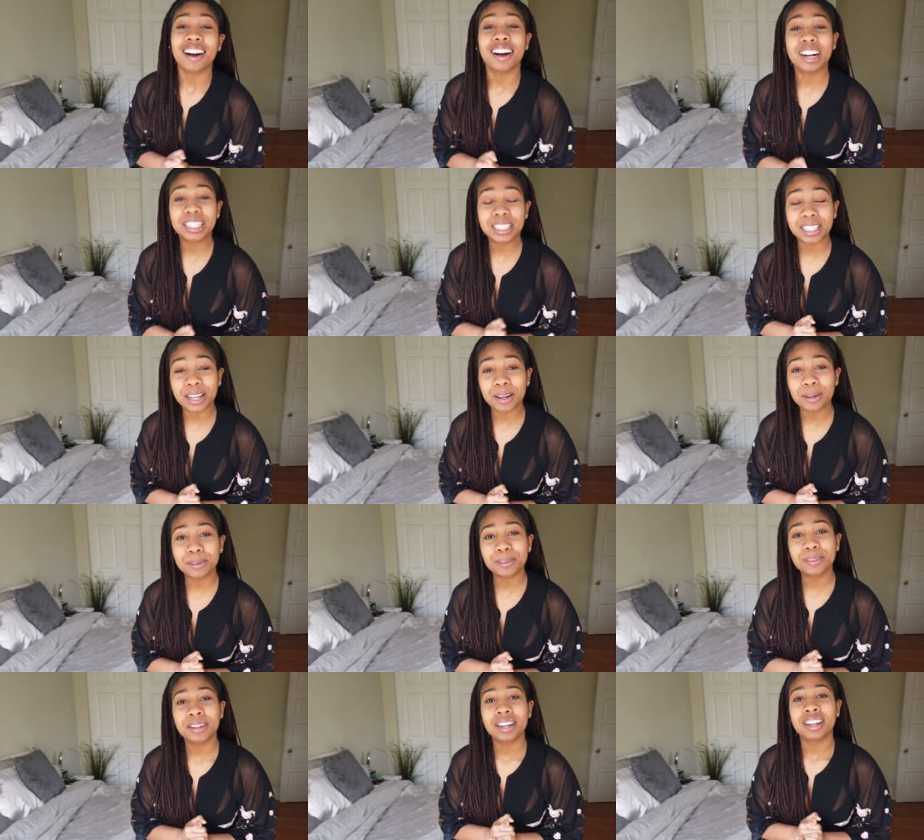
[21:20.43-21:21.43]

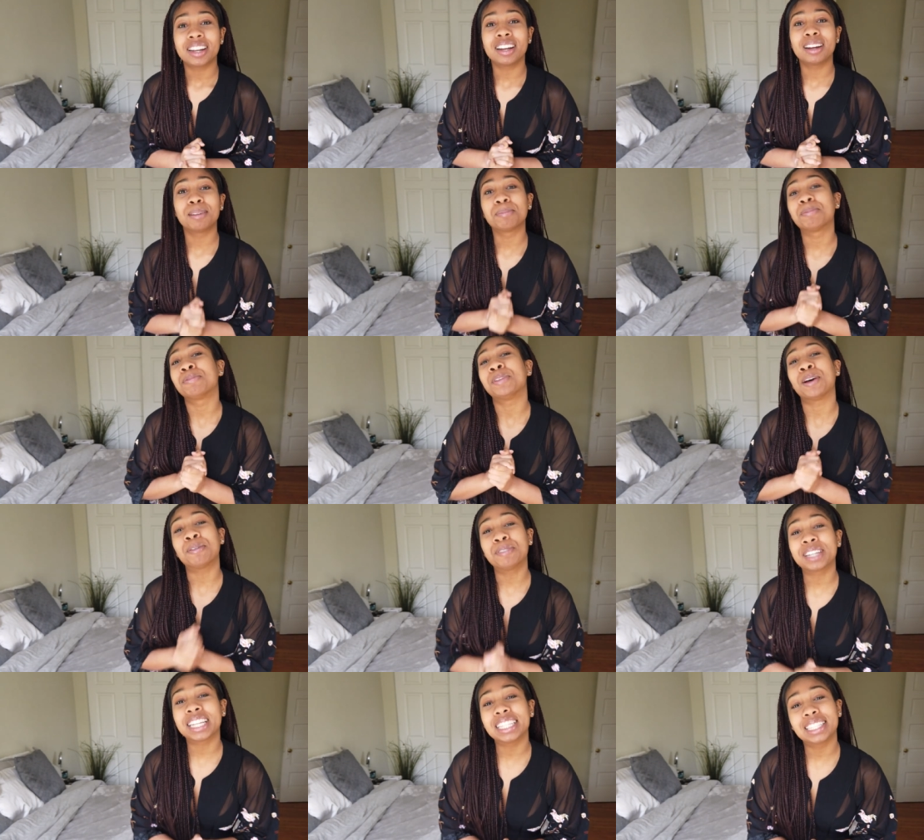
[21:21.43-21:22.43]
Also, um,
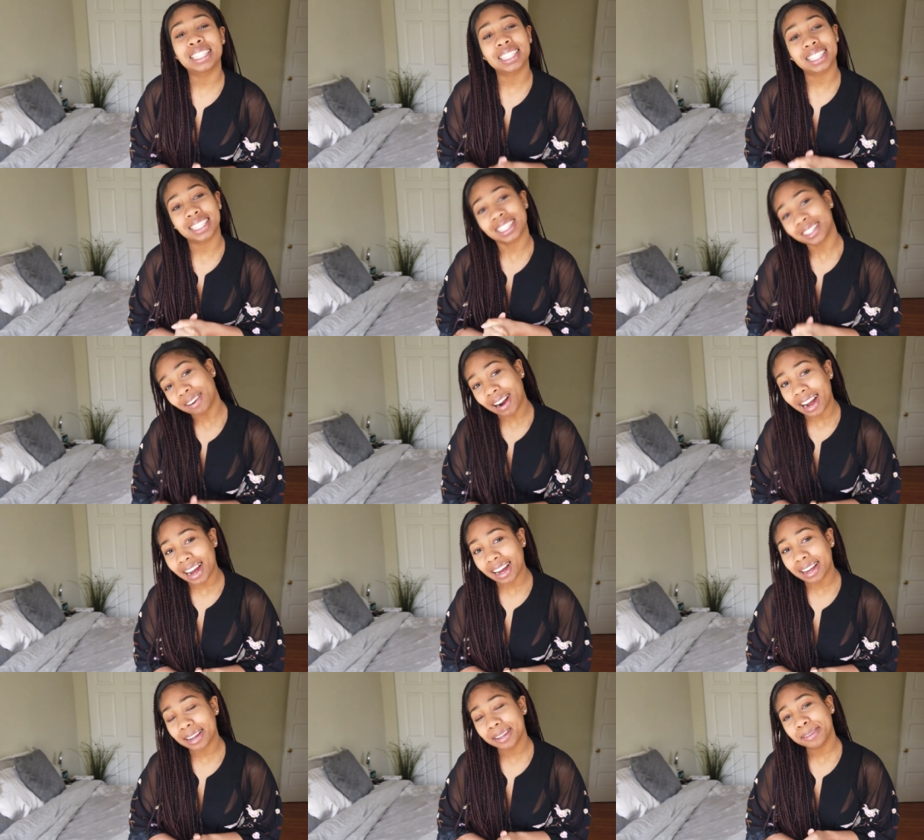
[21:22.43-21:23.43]
don't forget to
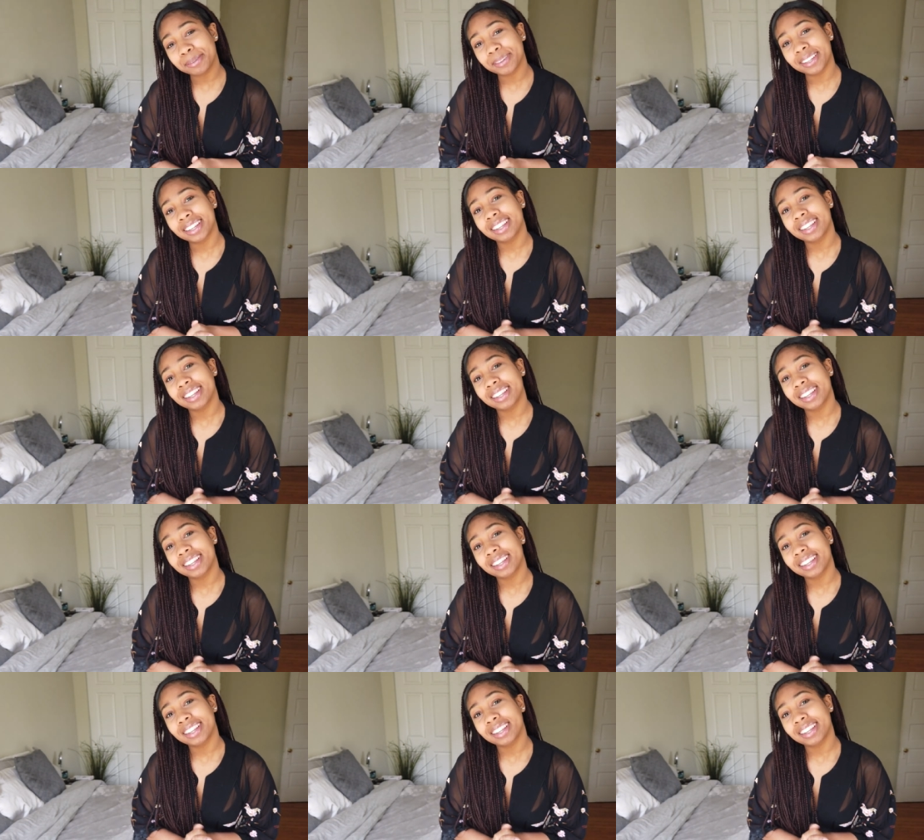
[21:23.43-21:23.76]
subscribe.